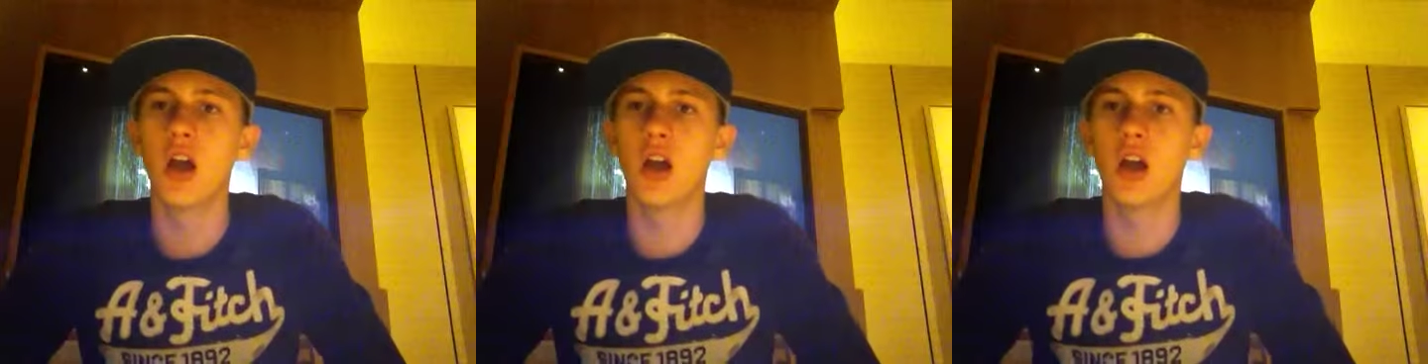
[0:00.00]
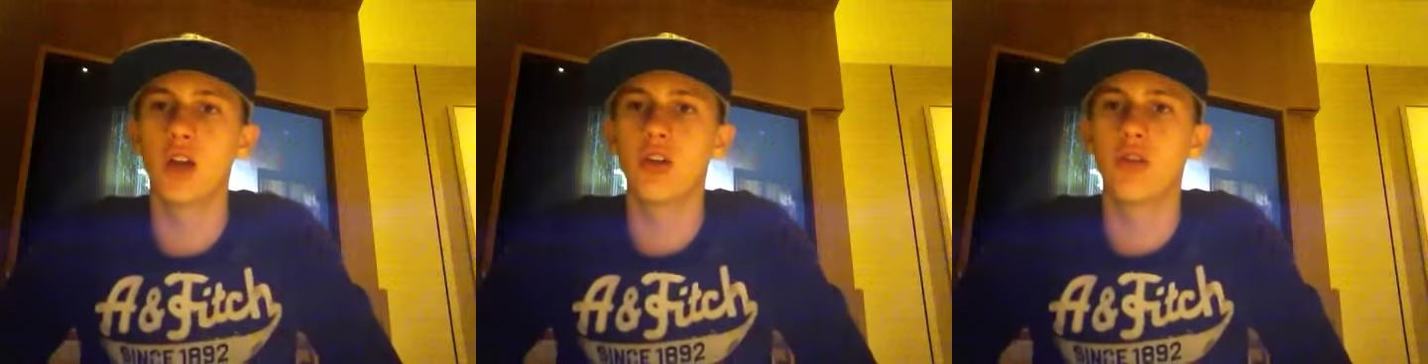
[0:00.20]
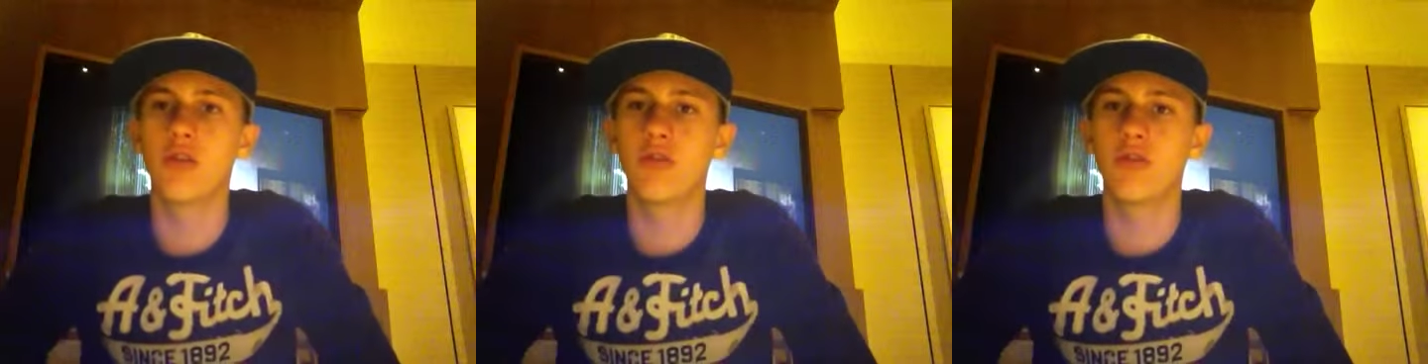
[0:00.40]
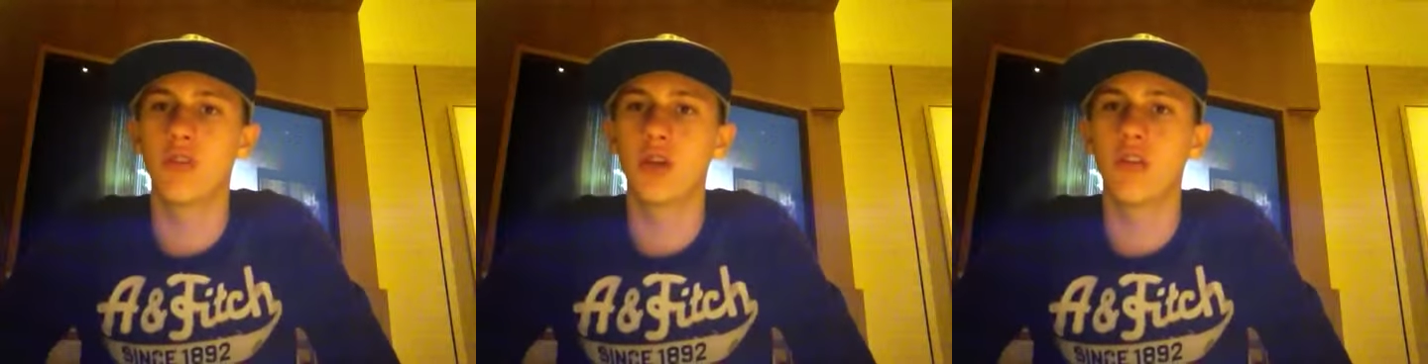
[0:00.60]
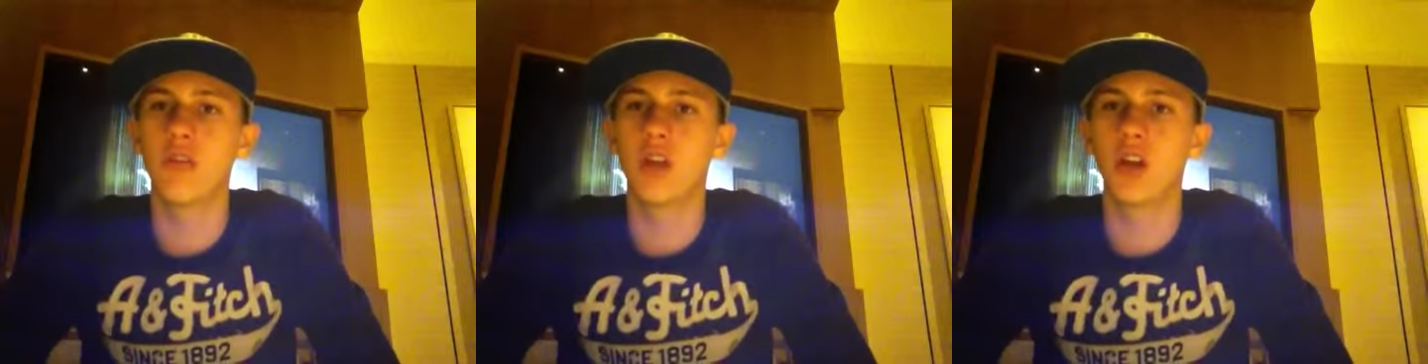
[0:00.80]
I got
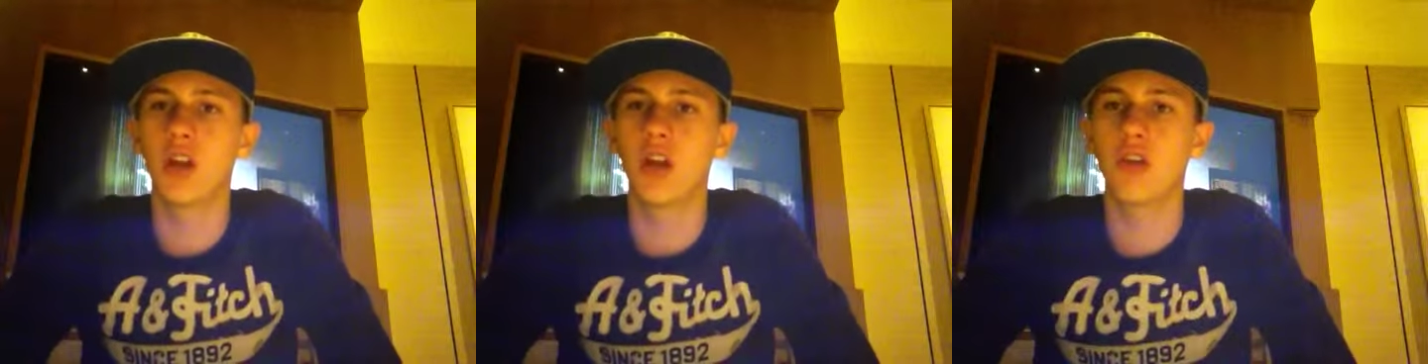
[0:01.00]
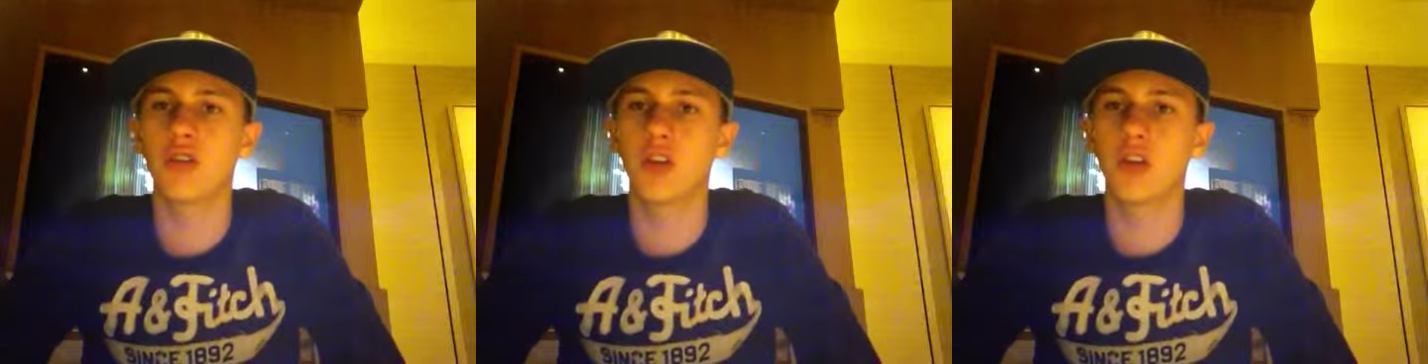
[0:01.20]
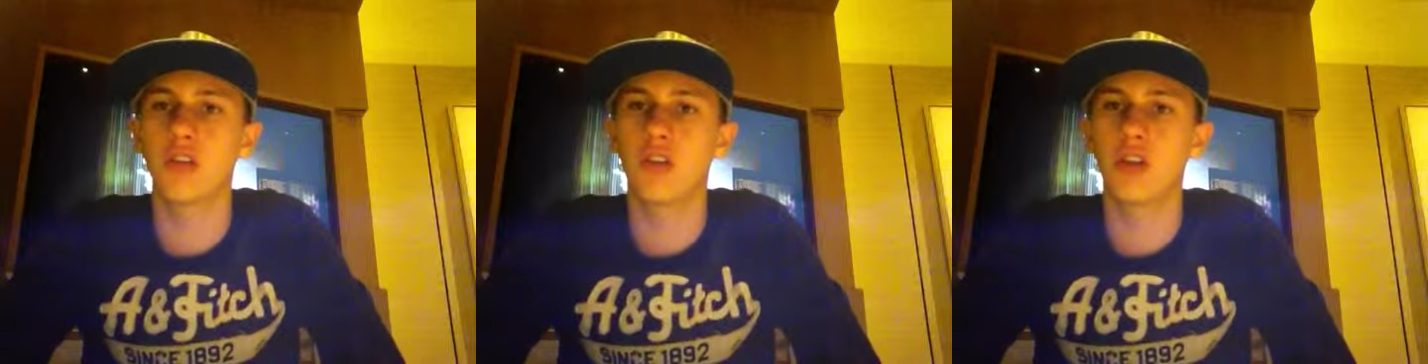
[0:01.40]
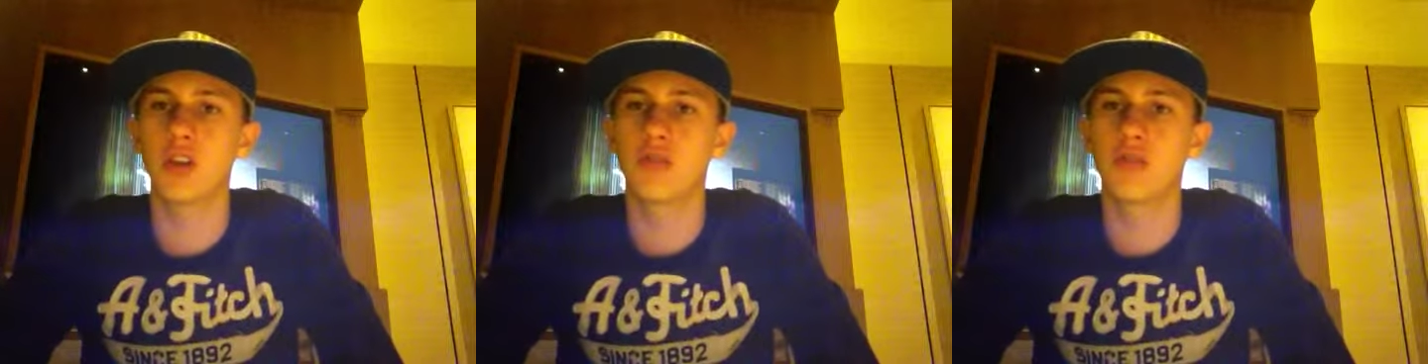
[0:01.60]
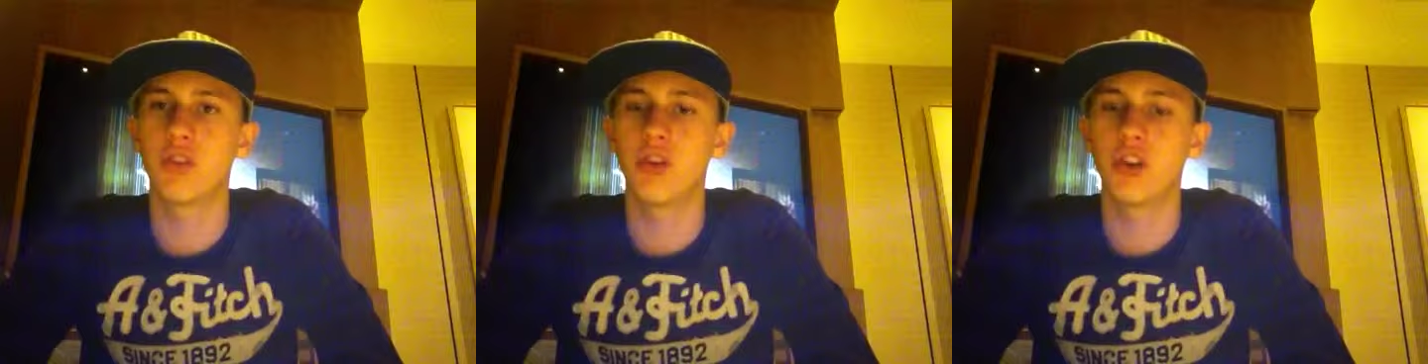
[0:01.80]
three videos on
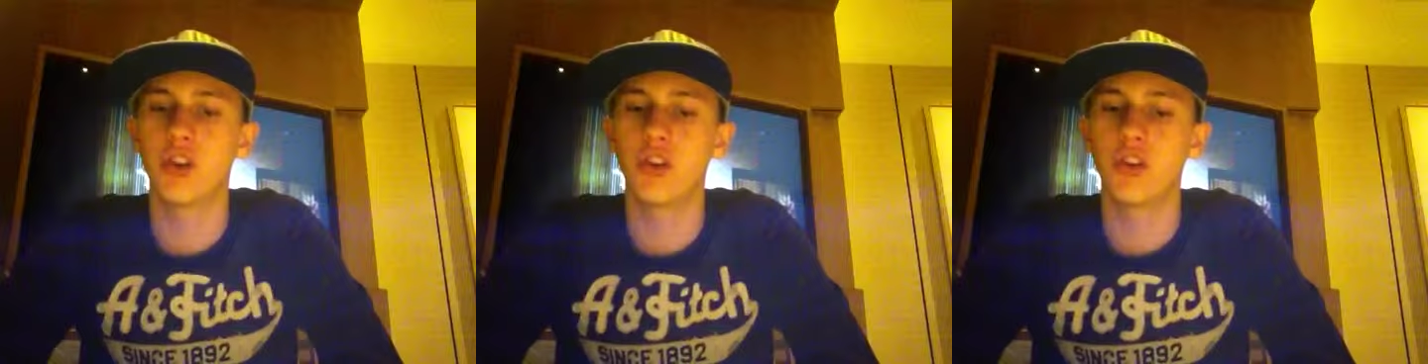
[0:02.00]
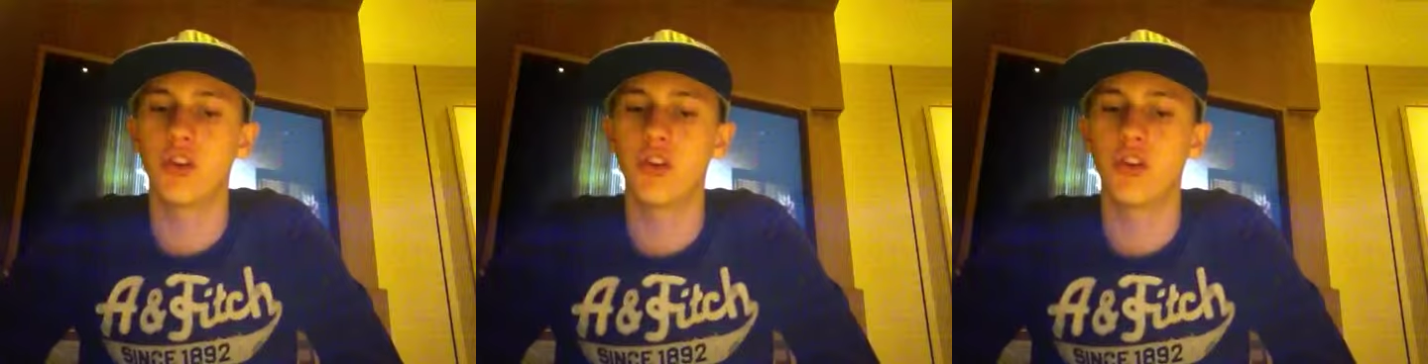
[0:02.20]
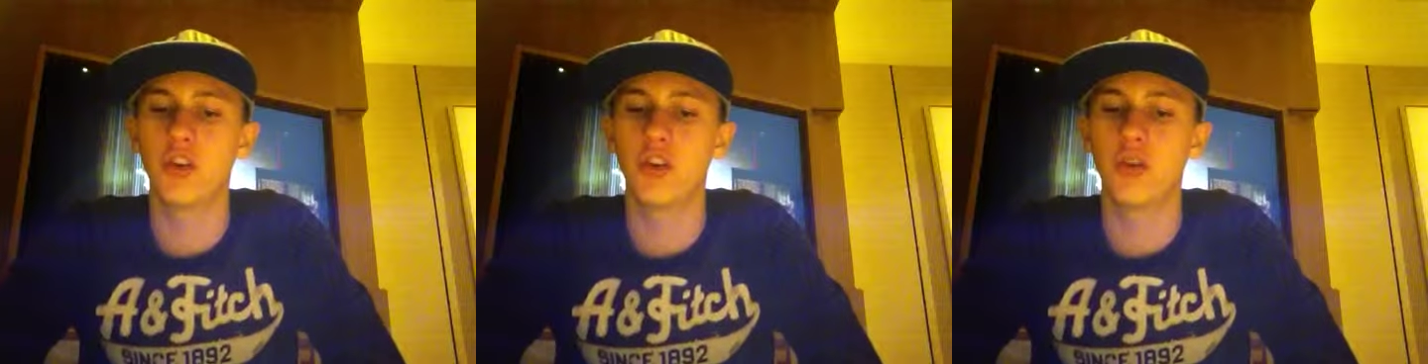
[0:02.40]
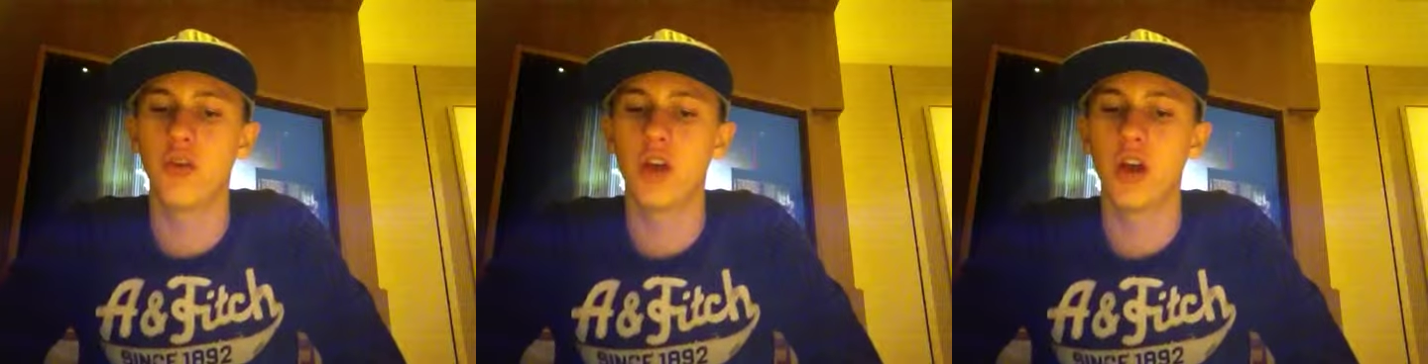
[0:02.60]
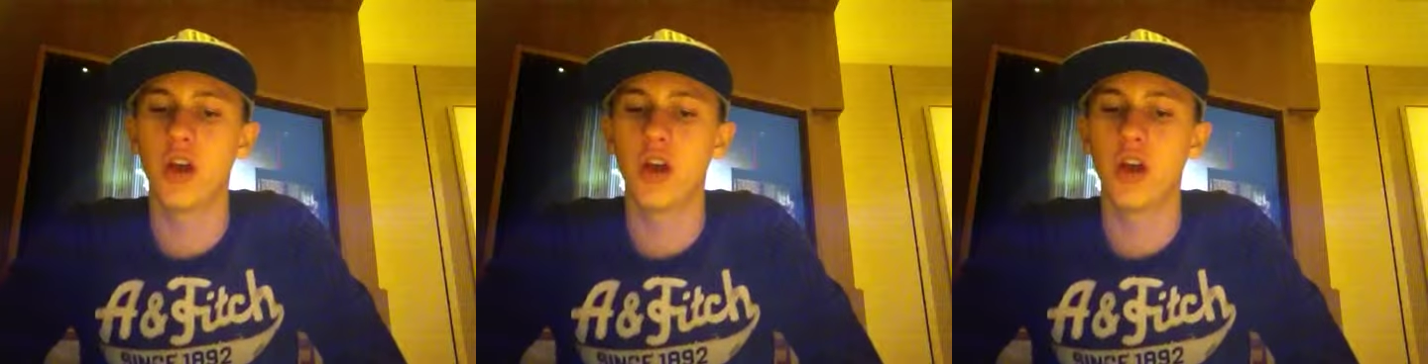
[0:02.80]
2014 to do,